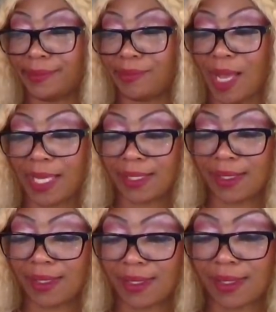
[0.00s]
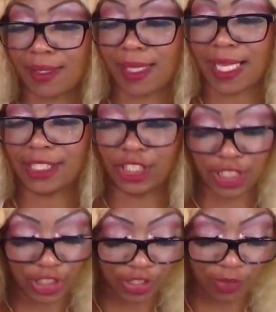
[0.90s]
Pisces and
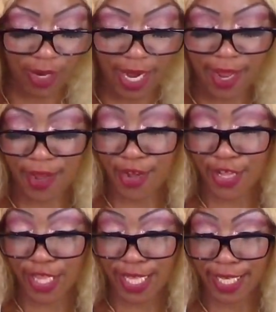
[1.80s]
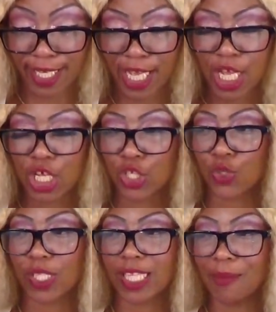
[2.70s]
ginger ale.
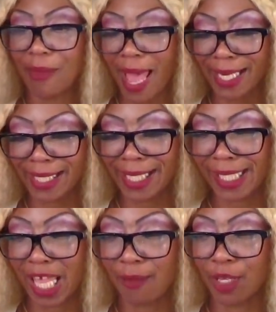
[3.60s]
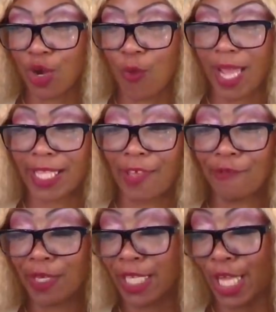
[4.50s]
So somebody that's coming your way, they
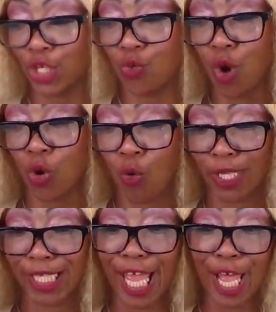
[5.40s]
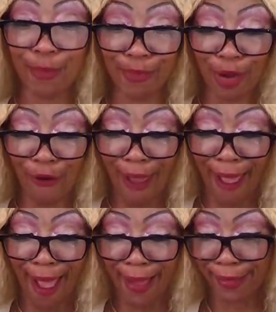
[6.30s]
feel like you are going to help their
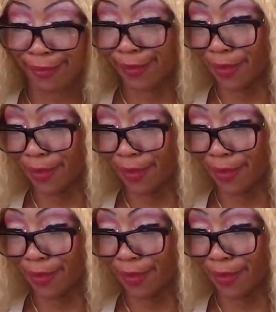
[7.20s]
ass.